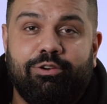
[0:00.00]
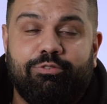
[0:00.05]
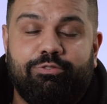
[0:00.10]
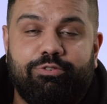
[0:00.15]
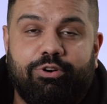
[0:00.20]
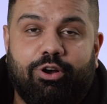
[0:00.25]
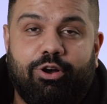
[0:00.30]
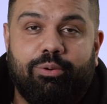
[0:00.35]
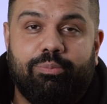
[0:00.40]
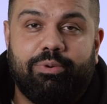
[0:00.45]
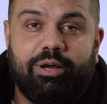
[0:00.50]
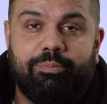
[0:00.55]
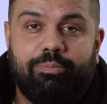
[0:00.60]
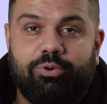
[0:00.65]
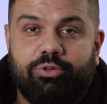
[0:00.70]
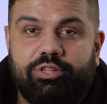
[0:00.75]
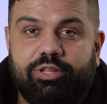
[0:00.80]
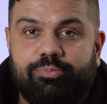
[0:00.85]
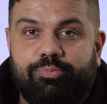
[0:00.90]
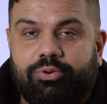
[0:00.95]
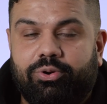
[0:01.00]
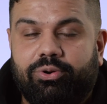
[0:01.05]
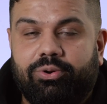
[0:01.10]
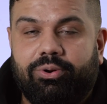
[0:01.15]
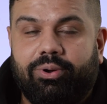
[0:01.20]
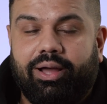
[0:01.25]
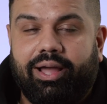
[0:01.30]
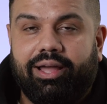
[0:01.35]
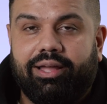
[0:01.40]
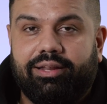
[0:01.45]
from uh, both the
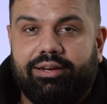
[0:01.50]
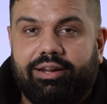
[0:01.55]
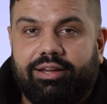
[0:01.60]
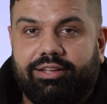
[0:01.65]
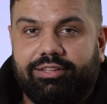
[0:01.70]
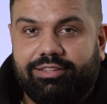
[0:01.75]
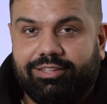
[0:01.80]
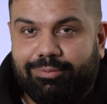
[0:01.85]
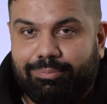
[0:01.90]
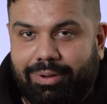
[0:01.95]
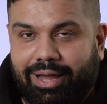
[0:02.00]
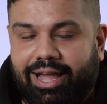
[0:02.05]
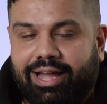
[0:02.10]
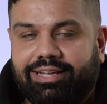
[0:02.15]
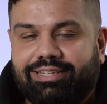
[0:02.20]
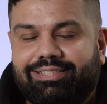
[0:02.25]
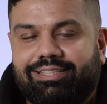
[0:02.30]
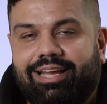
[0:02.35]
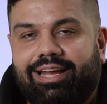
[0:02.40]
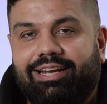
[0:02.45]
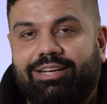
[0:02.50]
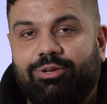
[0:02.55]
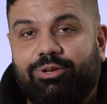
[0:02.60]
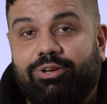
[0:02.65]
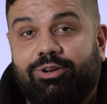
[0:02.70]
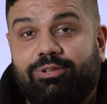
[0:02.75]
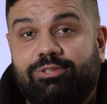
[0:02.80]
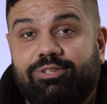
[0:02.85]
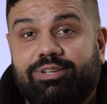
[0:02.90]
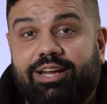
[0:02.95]
Pro and uh, the Max and you
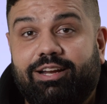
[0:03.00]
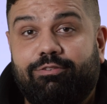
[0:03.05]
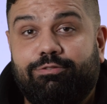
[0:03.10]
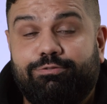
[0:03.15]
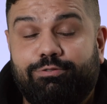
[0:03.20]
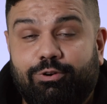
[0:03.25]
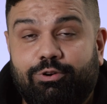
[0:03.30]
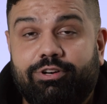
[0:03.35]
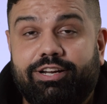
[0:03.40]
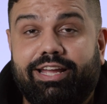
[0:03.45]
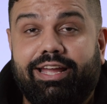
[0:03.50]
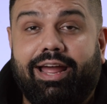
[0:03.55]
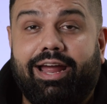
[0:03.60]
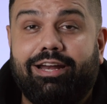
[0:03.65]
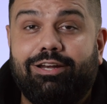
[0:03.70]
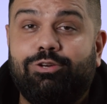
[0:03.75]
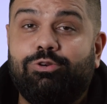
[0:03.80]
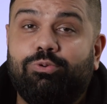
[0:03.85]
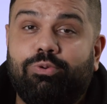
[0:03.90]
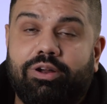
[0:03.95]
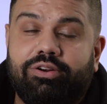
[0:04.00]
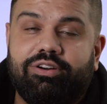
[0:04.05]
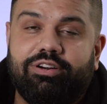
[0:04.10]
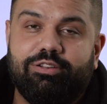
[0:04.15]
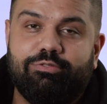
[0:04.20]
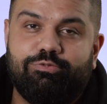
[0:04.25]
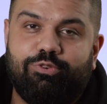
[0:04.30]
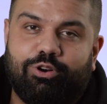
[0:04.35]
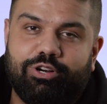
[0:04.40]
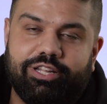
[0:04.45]
can also get 4K at
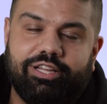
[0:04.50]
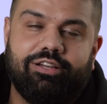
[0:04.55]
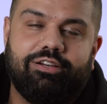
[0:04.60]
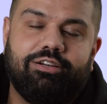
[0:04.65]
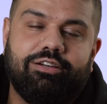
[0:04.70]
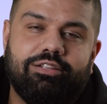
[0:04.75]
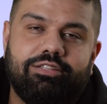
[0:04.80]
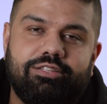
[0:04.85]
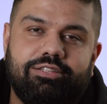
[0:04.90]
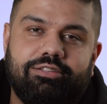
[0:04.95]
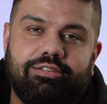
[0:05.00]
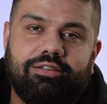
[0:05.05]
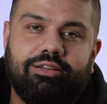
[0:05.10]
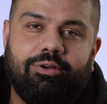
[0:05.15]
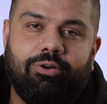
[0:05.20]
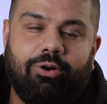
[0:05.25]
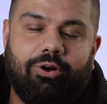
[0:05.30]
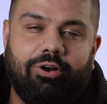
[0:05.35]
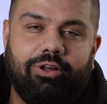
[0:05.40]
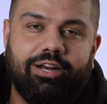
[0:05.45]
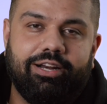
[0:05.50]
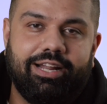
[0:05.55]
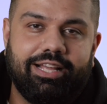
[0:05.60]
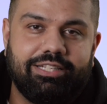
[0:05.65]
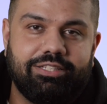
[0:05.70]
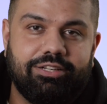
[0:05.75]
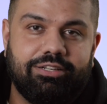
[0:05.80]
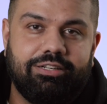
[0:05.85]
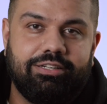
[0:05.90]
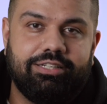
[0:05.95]
240Hz on an
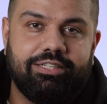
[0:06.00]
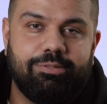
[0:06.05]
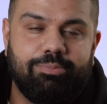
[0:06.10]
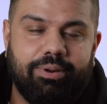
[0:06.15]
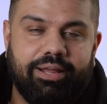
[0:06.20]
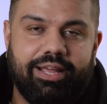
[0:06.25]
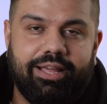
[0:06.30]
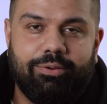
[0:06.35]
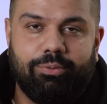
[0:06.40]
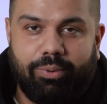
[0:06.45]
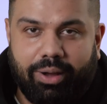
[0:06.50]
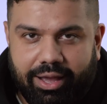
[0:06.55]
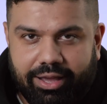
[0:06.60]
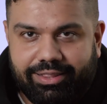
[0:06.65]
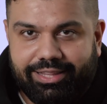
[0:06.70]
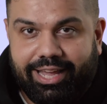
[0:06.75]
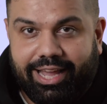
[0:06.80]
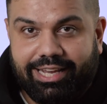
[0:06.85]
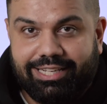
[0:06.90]
external display via the